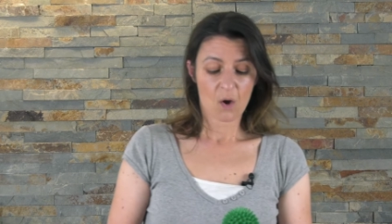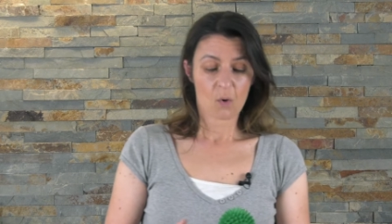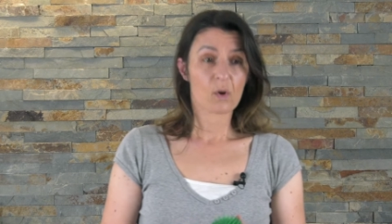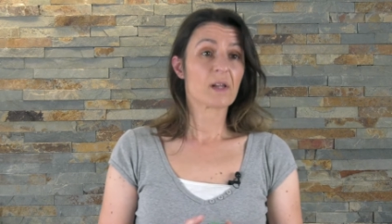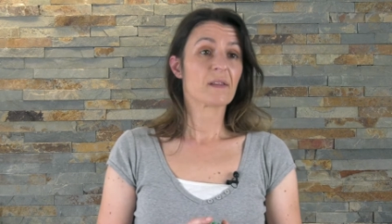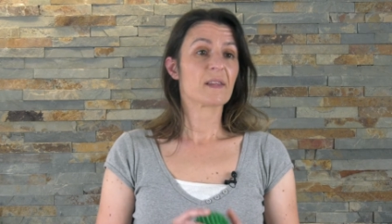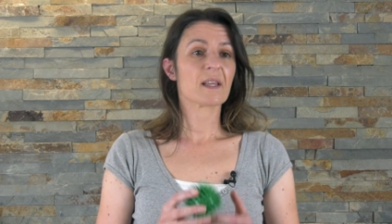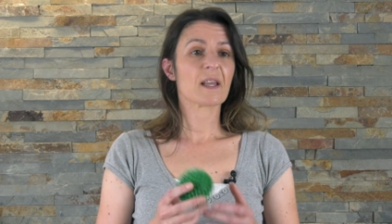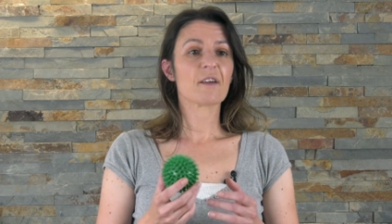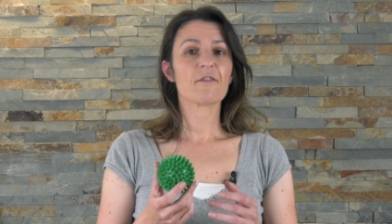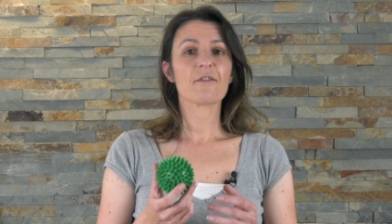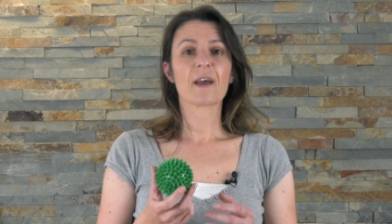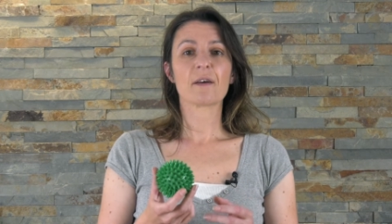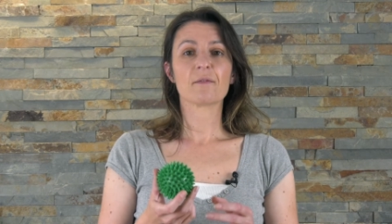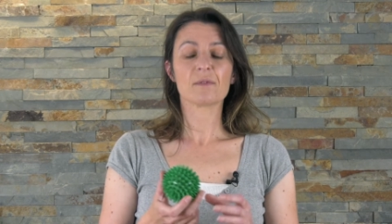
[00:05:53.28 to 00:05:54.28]
Well, then I
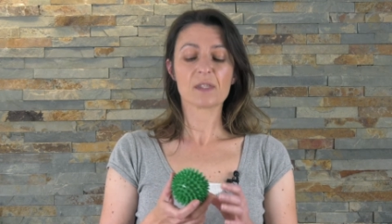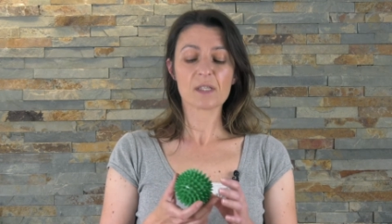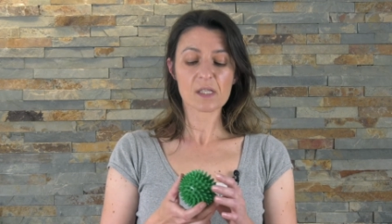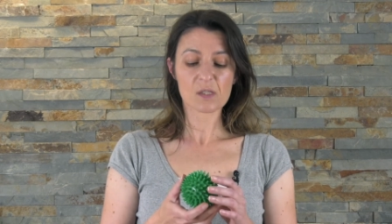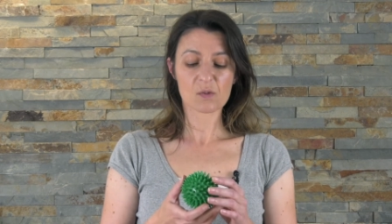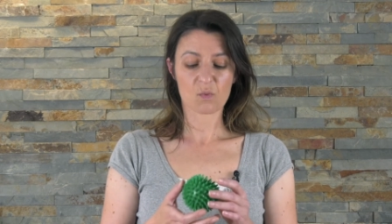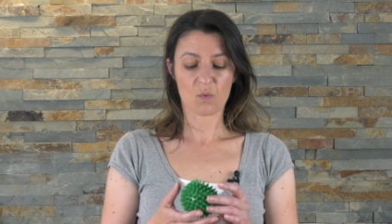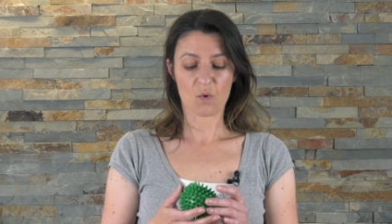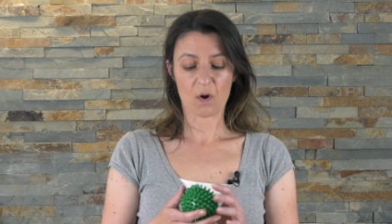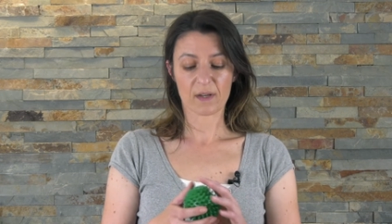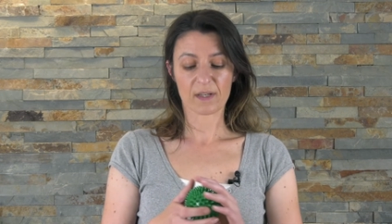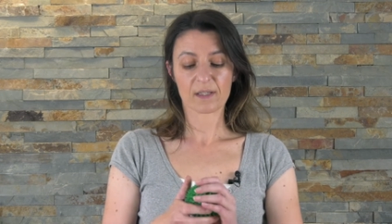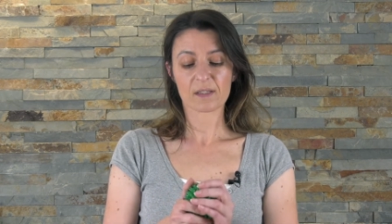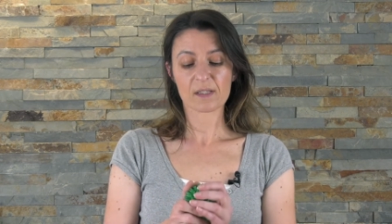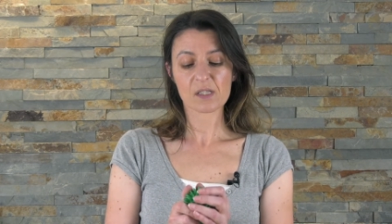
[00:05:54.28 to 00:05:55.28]
found this
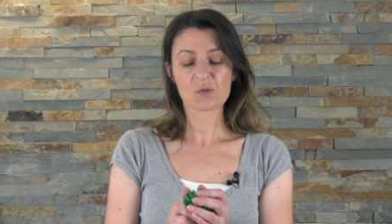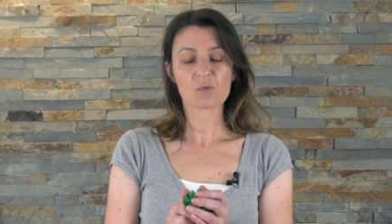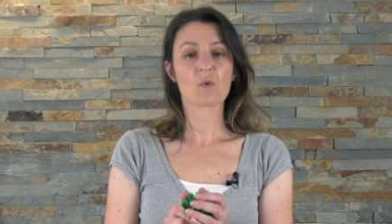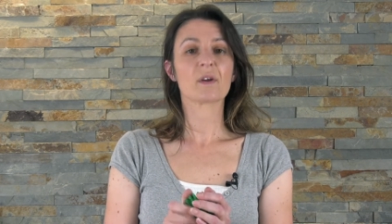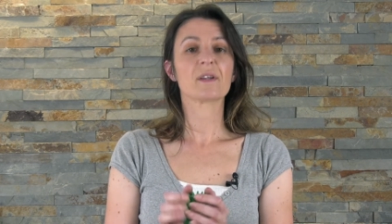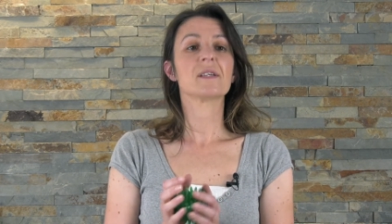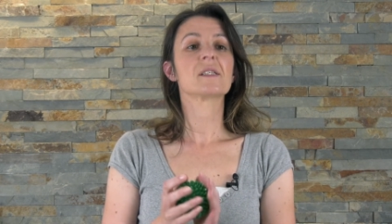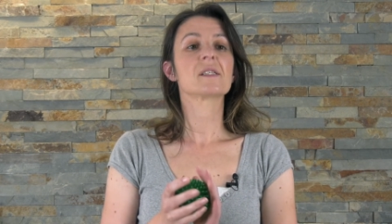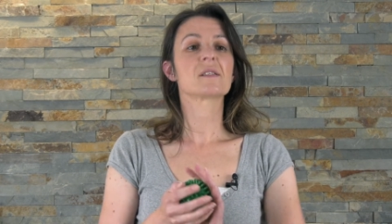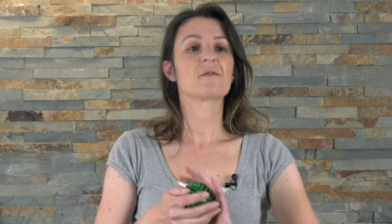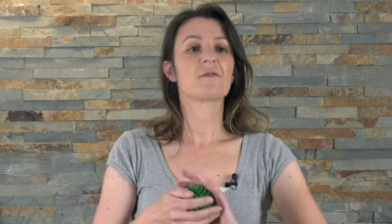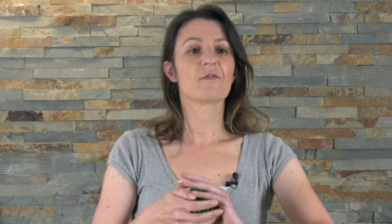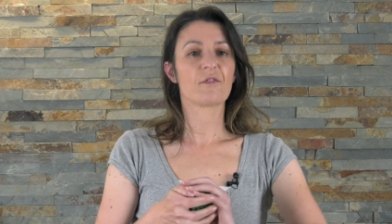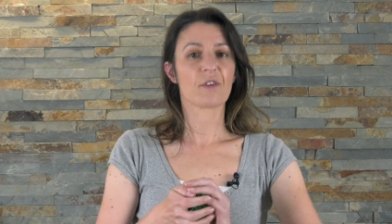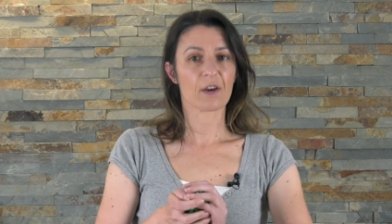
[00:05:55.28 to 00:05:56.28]
one. This one is
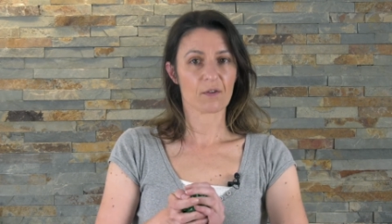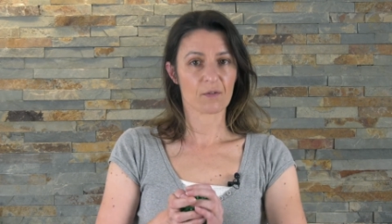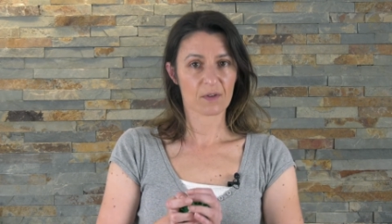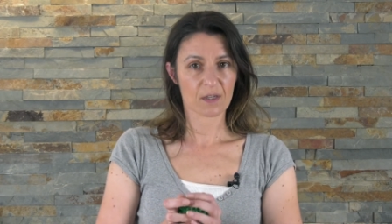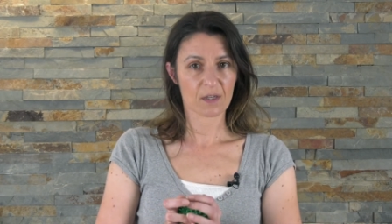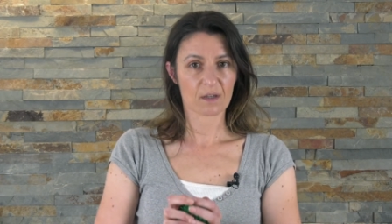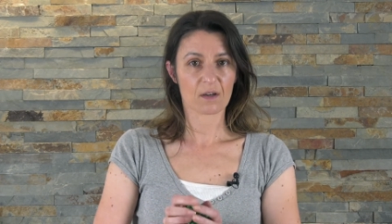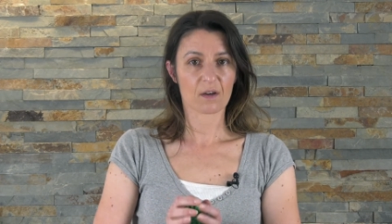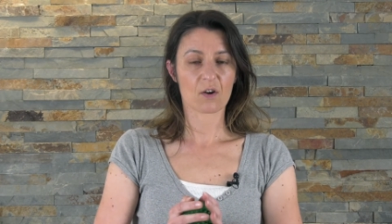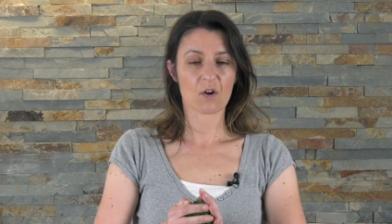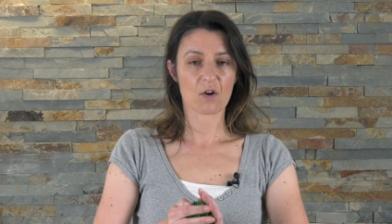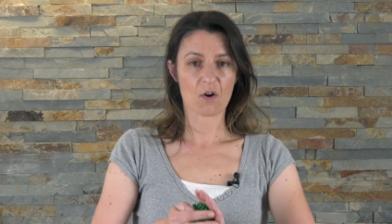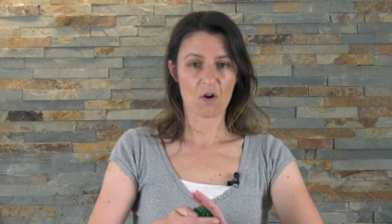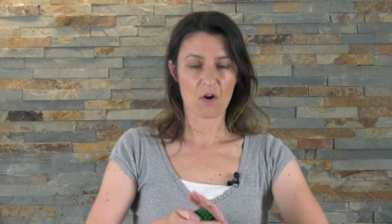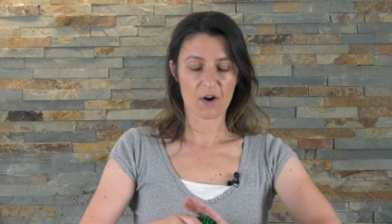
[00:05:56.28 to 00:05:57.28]
very
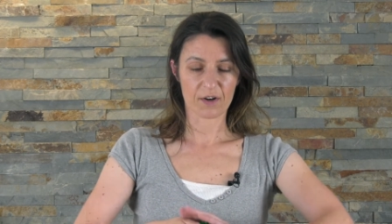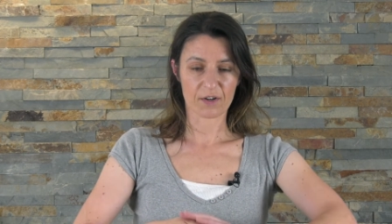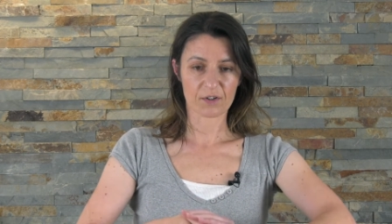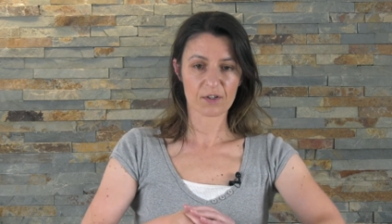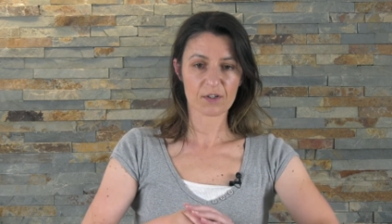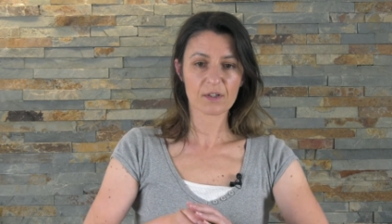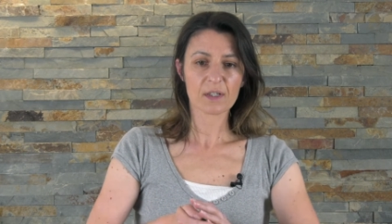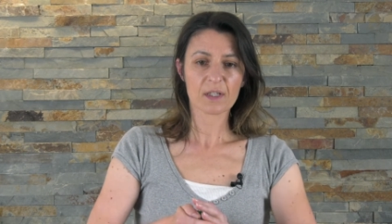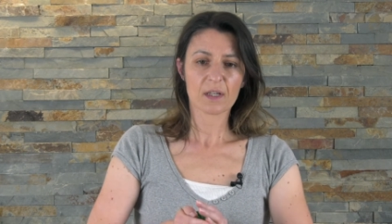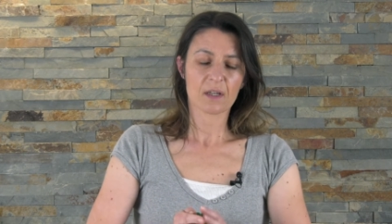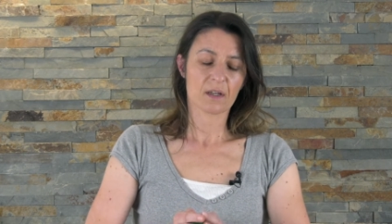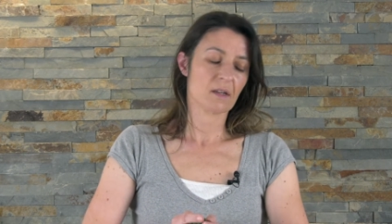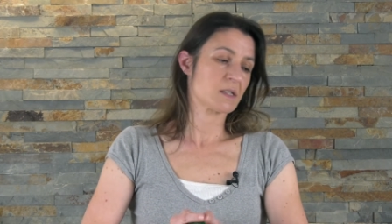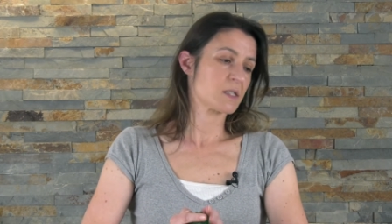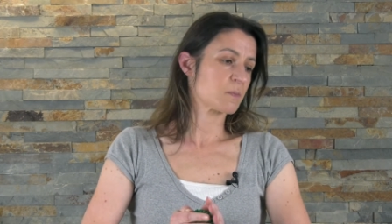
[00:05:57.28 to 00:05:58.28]
harder,
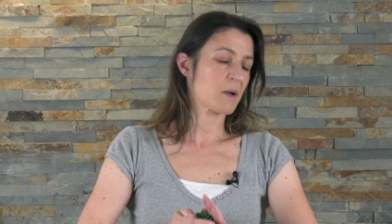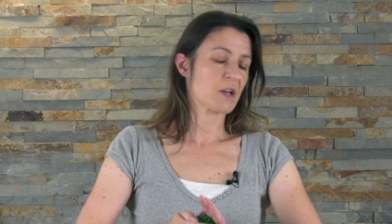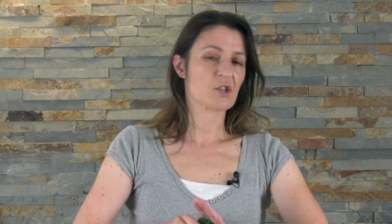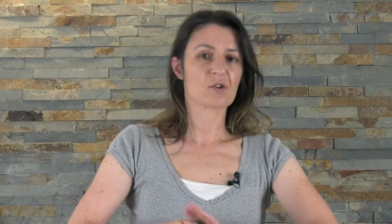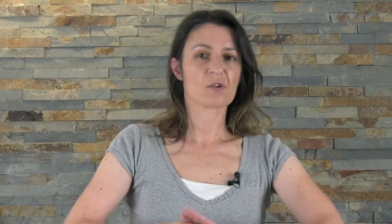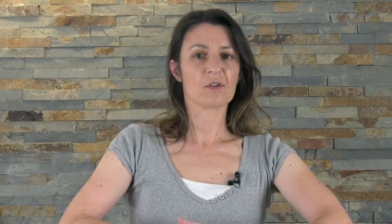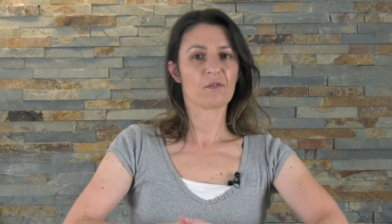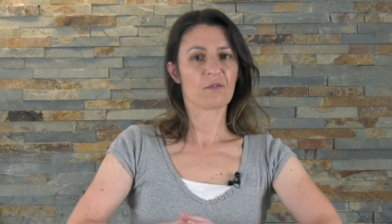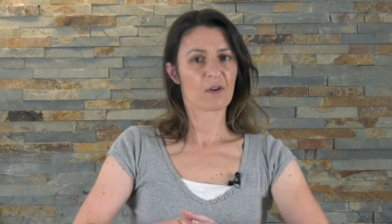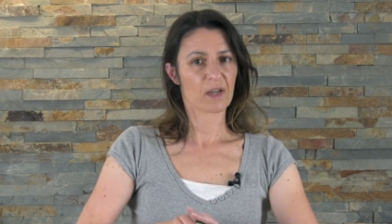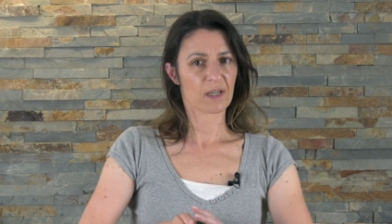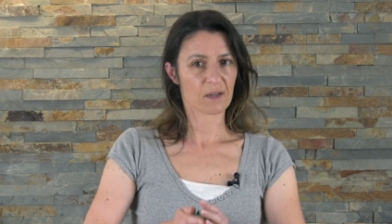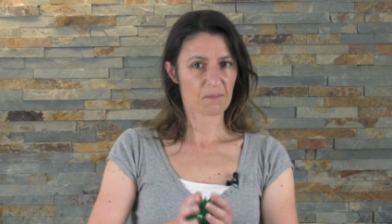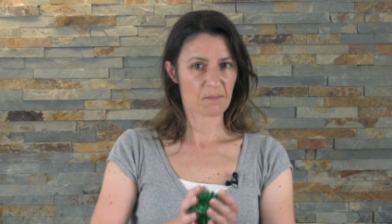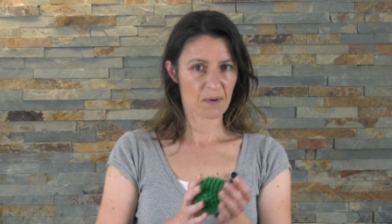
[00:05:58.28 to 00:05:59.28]
especially if I
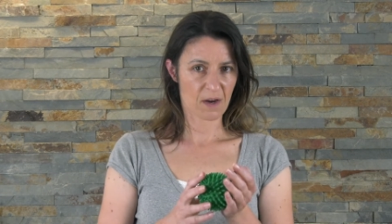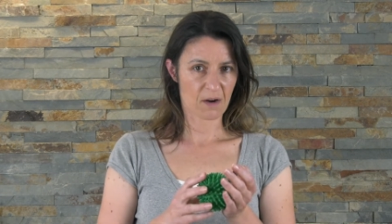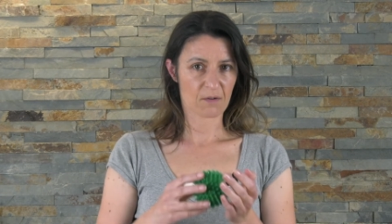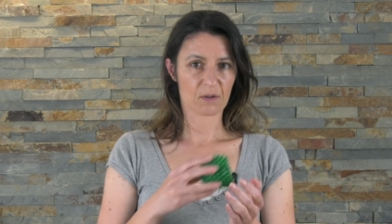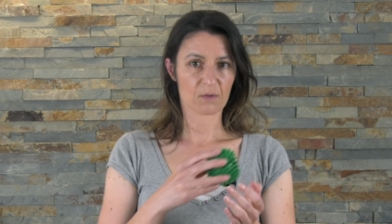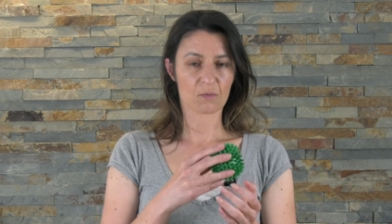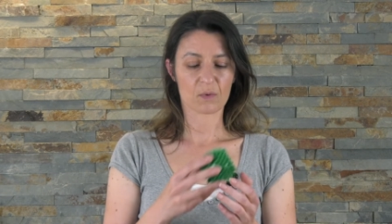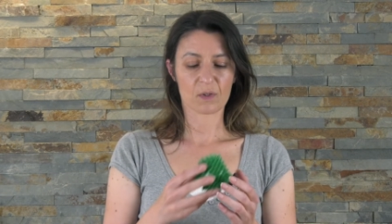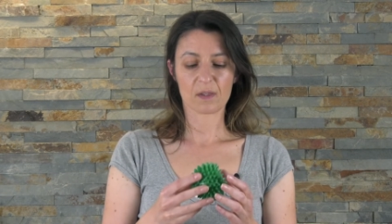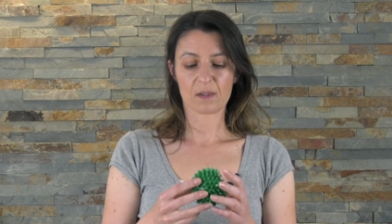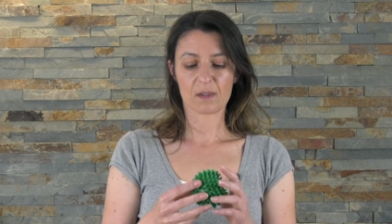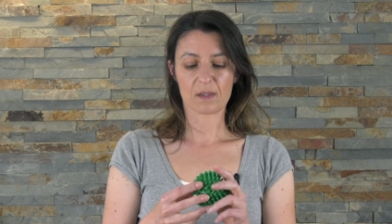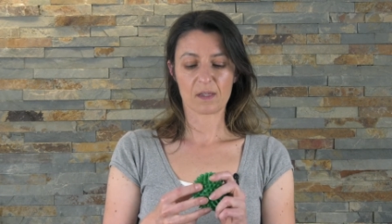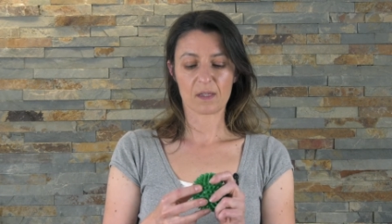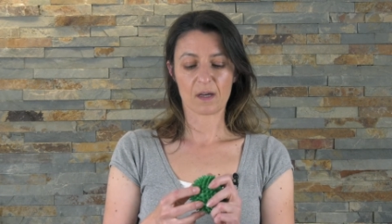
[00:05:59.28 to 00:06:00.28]
compare it with
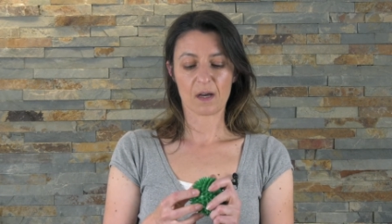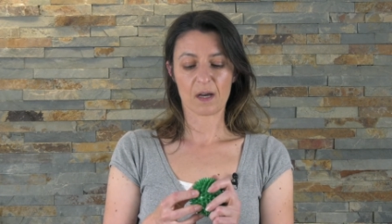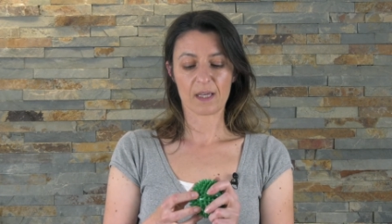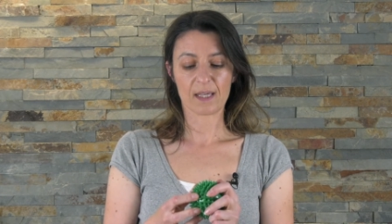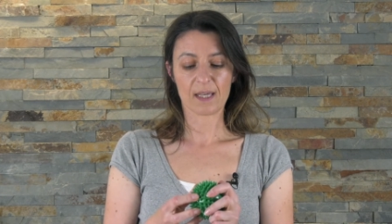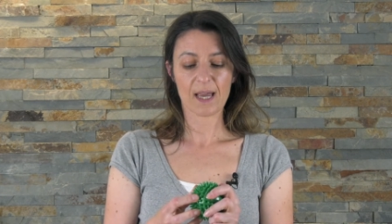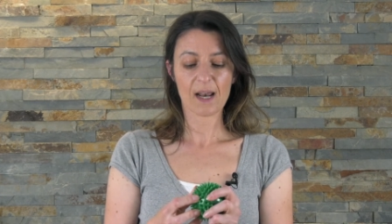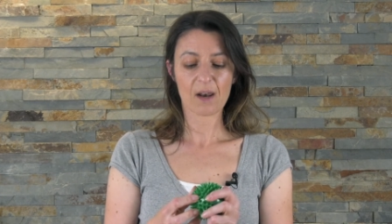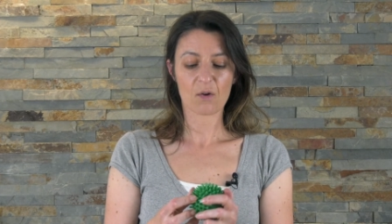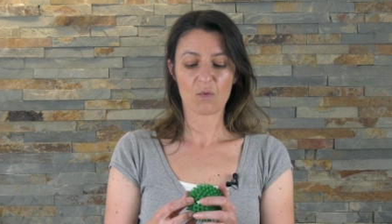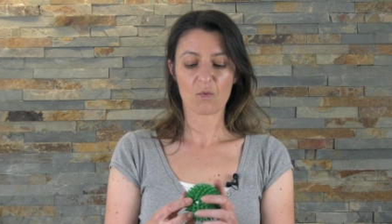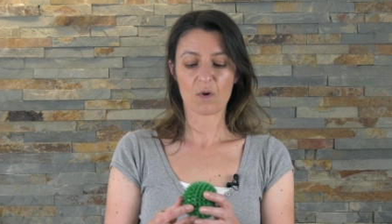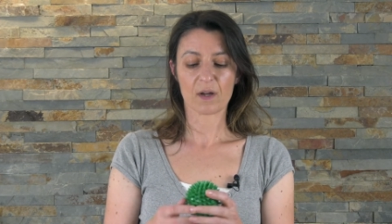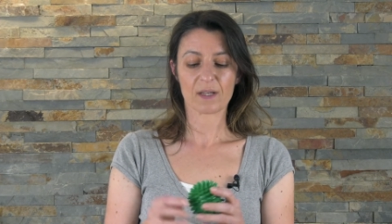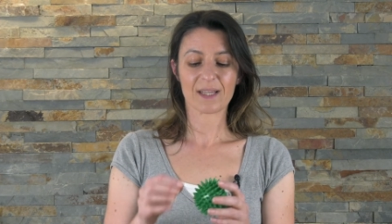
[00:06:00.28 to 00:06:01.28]
the yellow
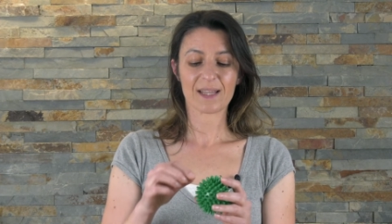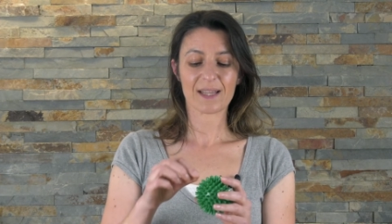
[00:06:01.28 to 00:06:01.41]
one.